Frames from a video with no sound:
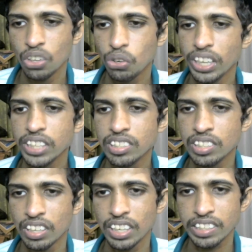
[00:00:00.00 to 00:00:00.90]
Okay,
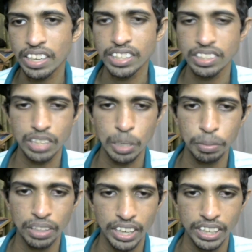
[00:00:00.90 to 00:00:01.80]
let's analyze a
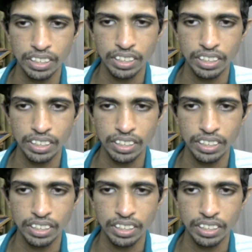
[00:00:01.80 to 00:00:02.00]
sample line.